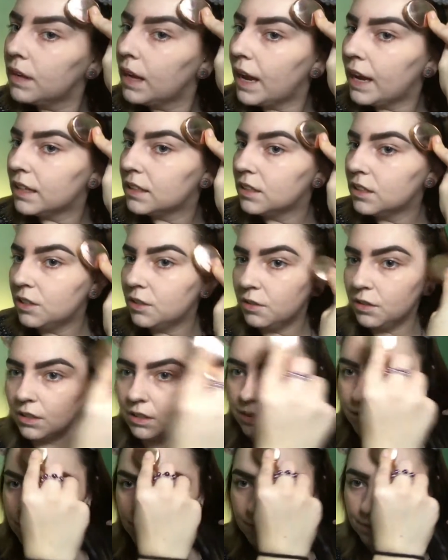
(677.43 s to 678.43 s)
it has to do
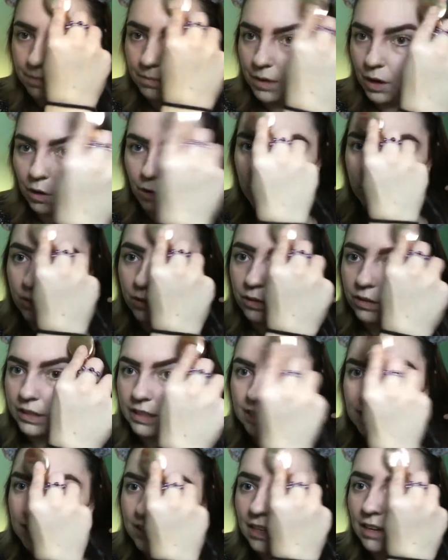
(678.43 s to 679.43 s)
with the
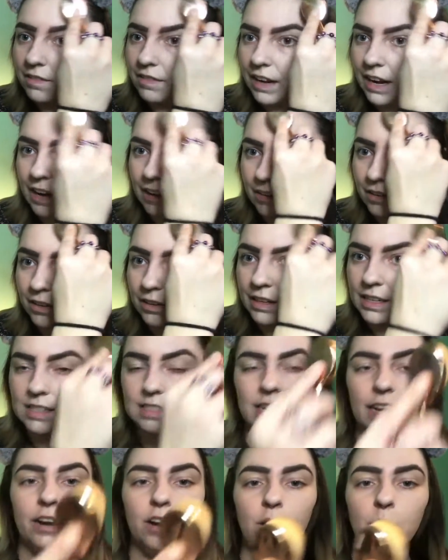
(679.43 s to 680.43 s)
ovalness of it. I don't know,
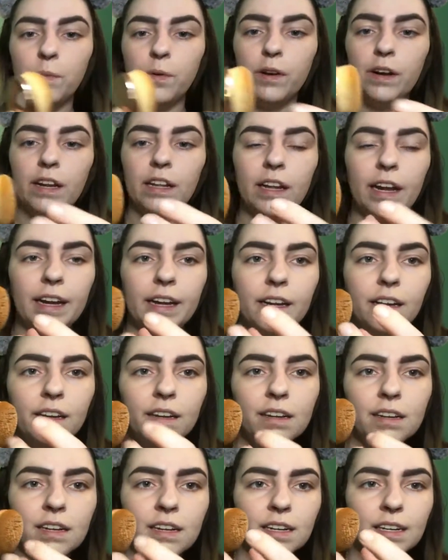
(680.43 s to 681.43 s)
because they are pretty like
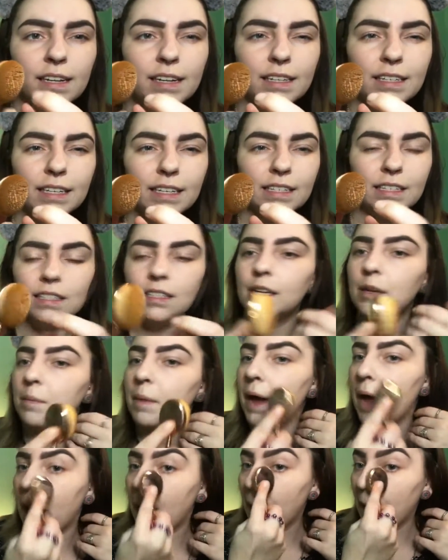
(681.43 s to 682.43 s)
condensely
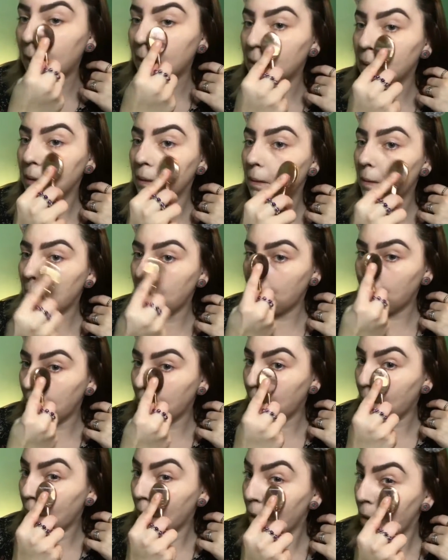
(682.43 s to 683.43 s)
packed,
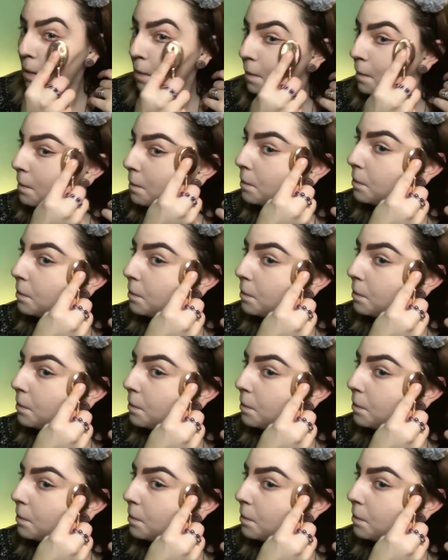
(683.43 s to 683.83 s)
but